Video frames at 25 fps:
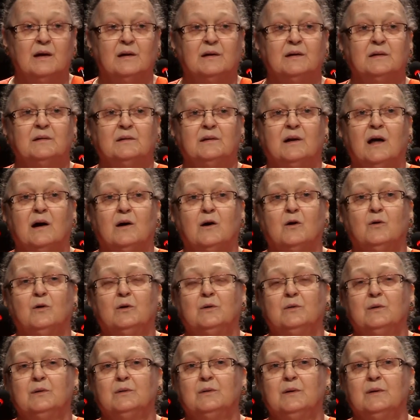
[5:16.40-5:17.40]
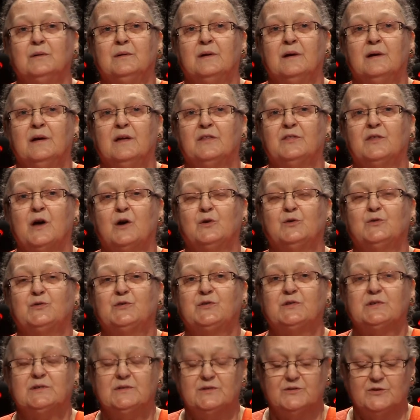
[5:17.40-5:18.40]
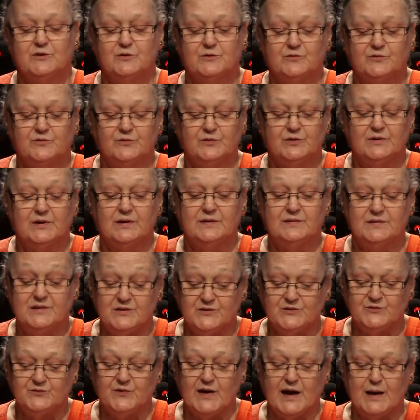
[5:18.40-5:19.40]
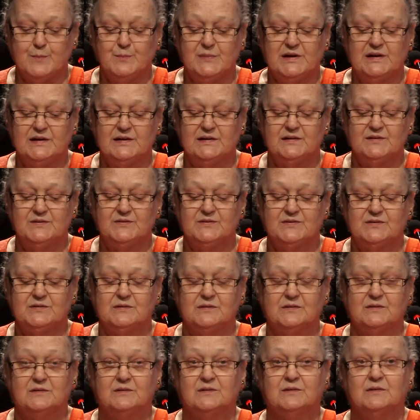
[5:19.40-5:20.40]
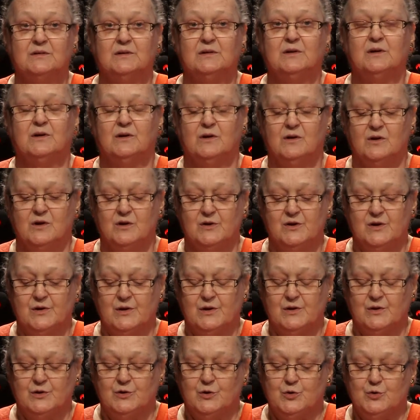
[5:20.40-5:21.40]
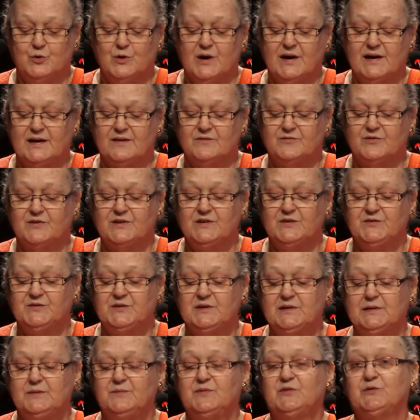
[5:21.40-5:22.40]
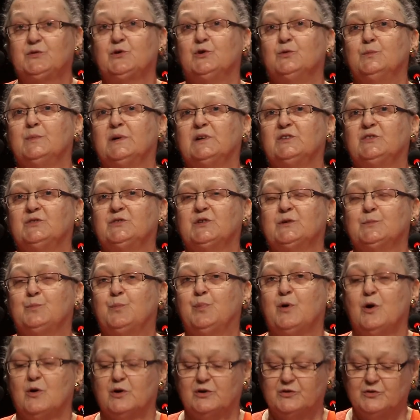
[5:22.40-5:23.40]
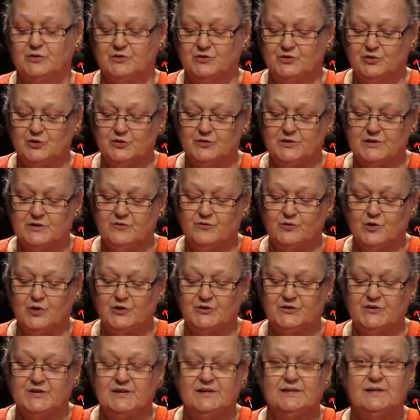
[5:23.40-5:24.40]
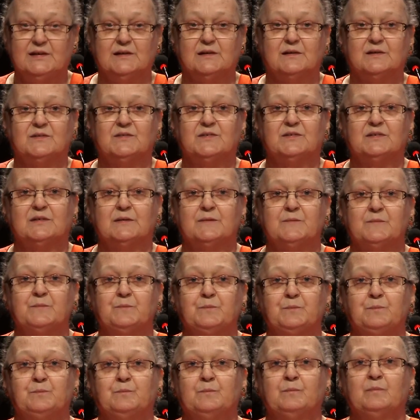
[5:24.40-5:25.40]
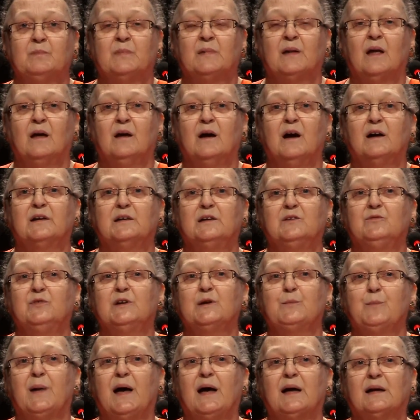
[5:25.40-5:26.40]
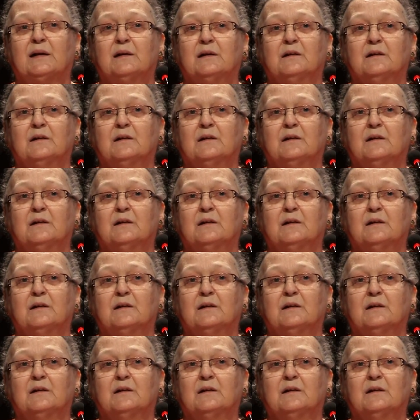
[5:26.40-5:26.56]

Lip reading: Now, thousands of these families who have received so much support during 40 years are giving back